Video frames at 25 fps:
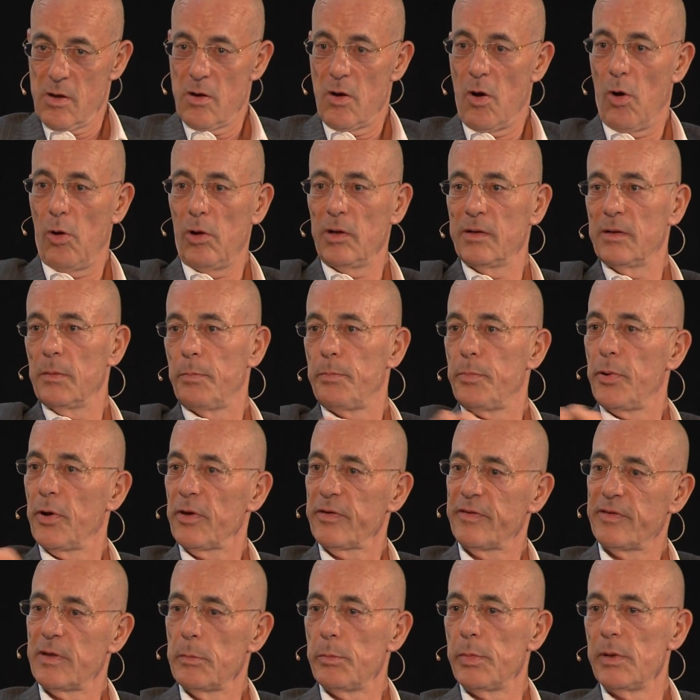all the
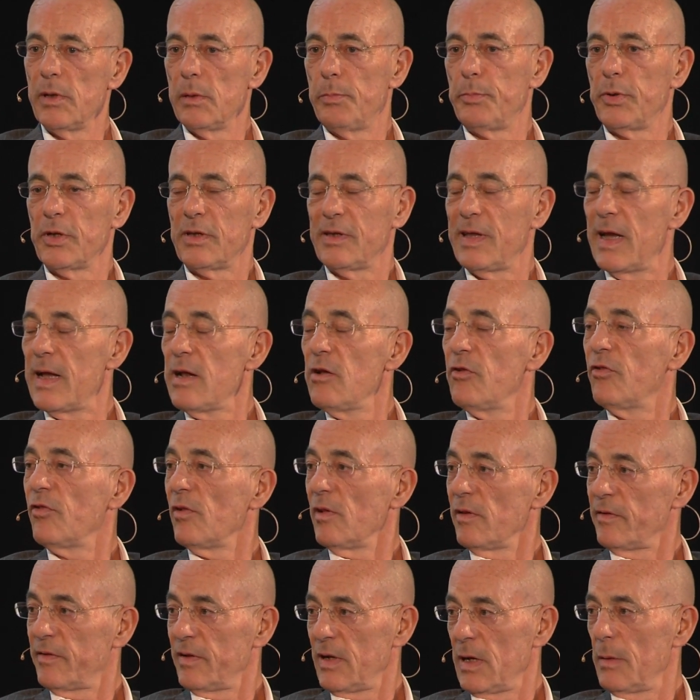possible
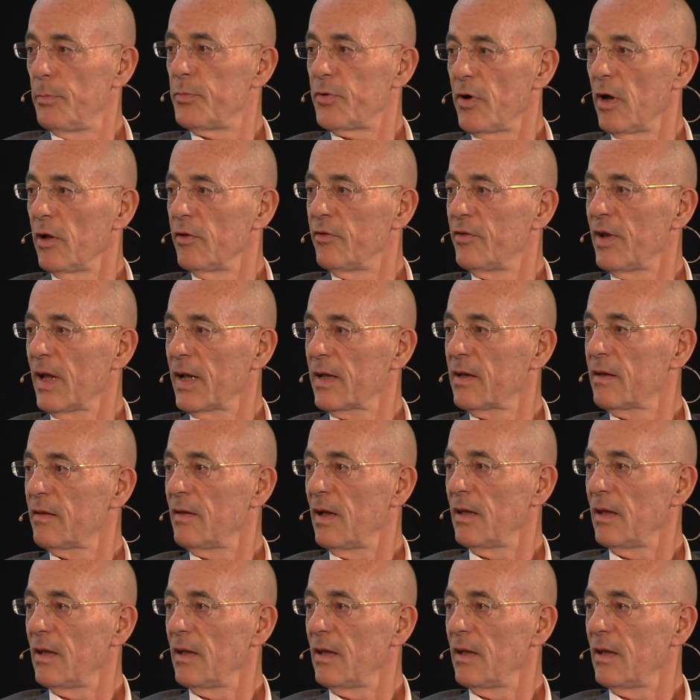potentials in a project.